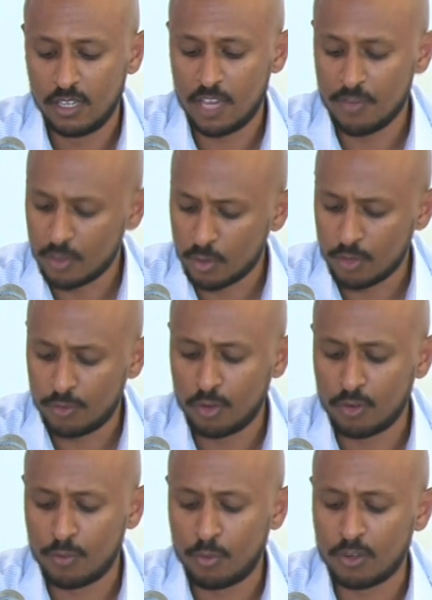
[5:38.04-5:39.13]
even though the full
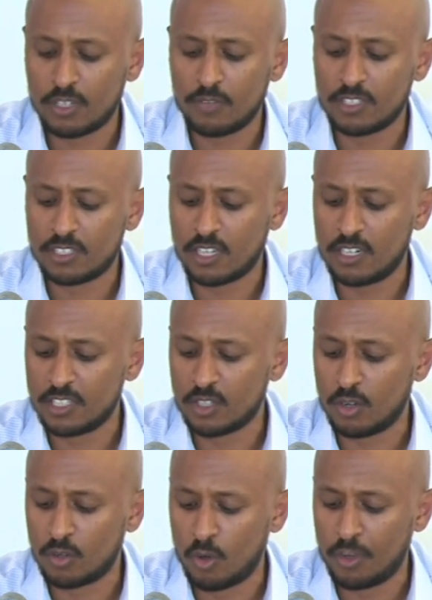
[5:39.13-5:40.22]
report of this study is
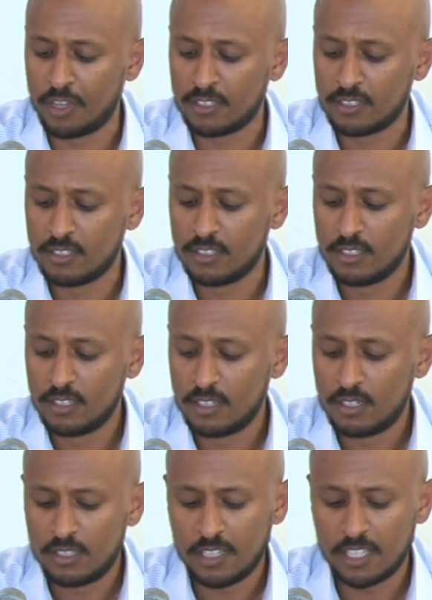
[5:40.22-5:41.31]
ongoing,
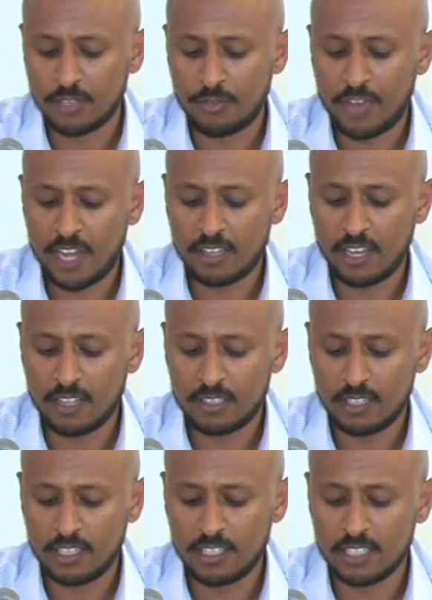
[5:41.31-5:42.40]
is the fact that
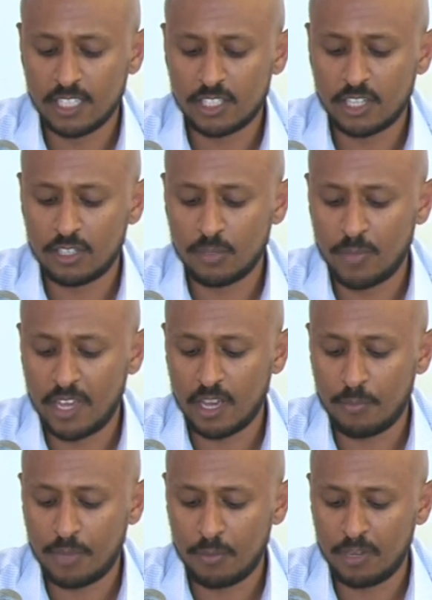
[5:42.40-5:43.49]
it is necessary to make a
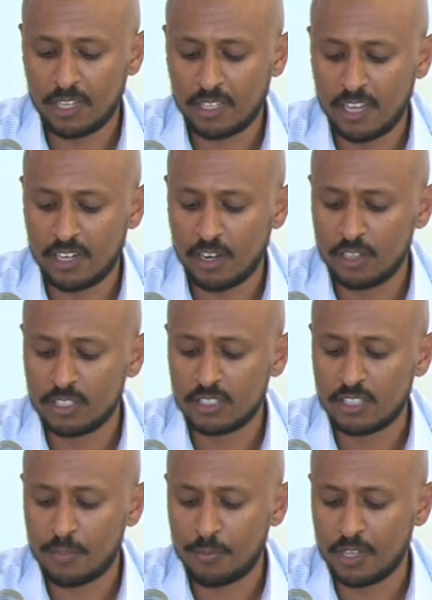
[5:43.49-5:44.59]
public and urgent
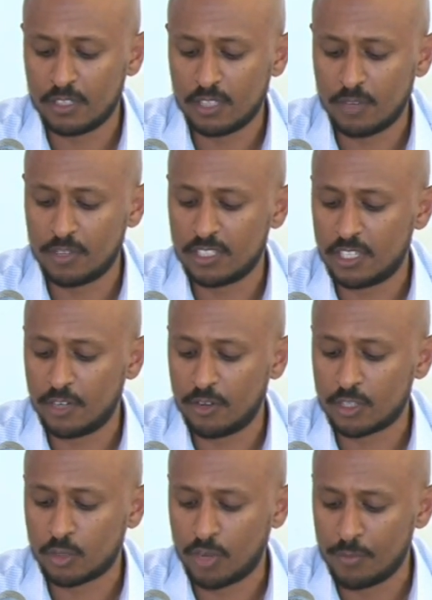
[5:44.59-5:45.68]
statement of the
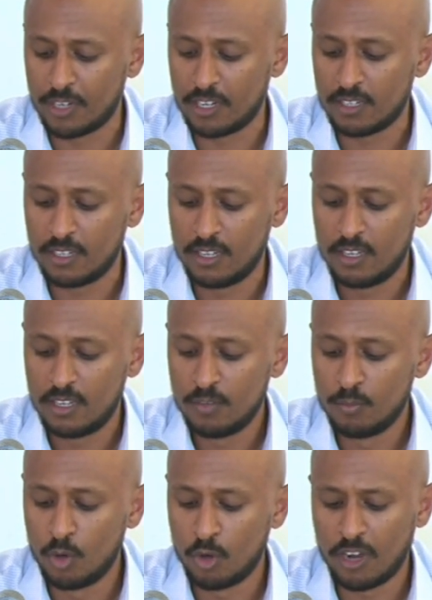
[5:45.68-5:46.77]
serious criminal,
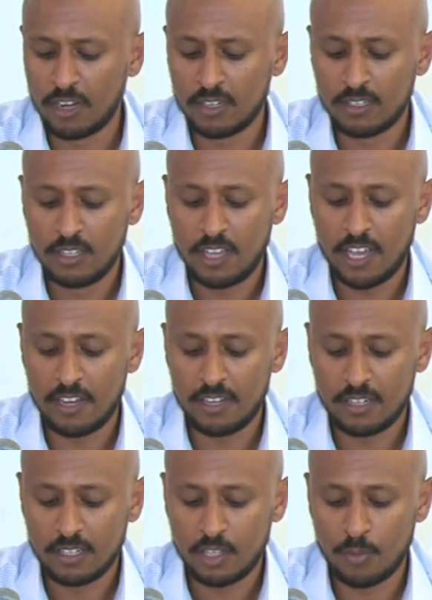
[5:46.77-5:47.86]
moral,
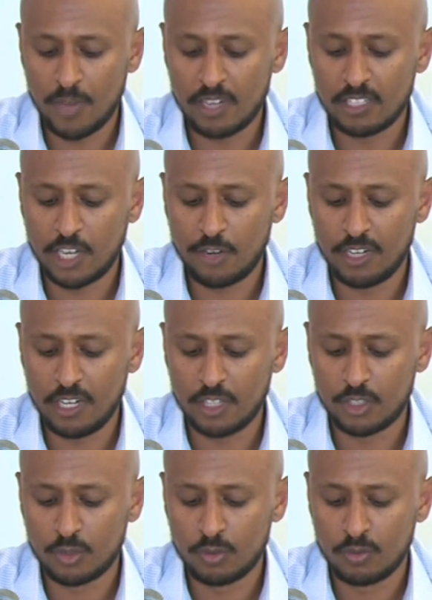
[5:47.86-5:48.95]
and humanitarian
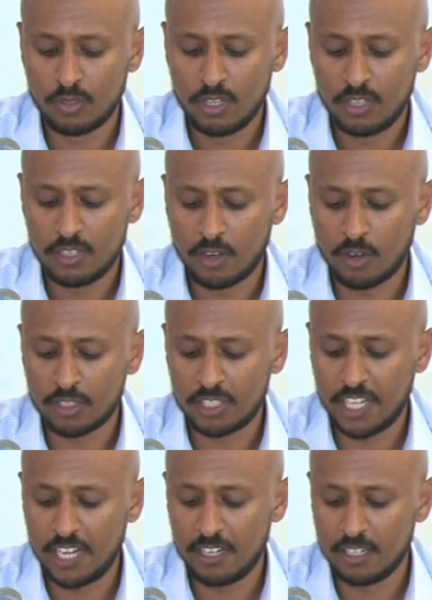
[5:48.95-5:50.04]
issue that are
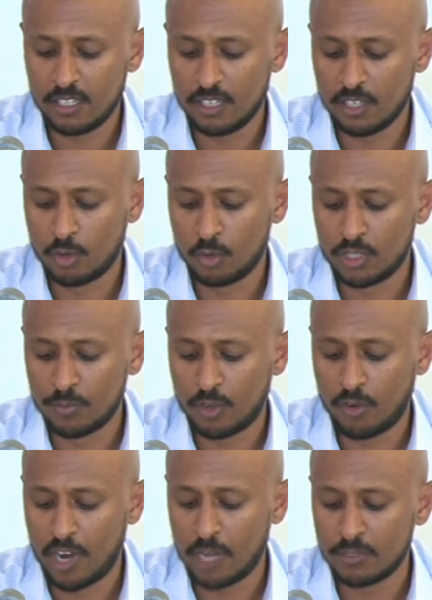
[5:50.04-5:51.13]
seen in the gruesome
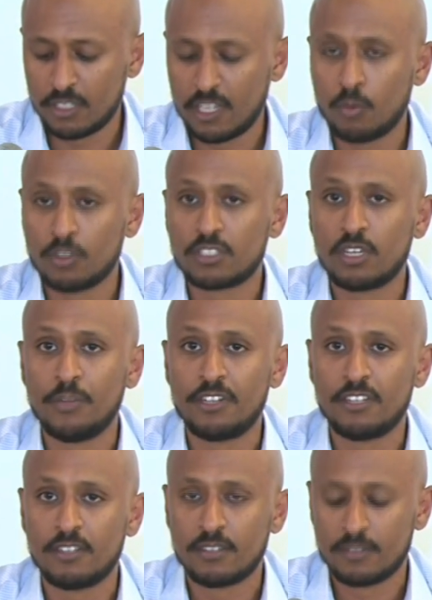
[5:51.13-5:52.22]
crimes that was committed.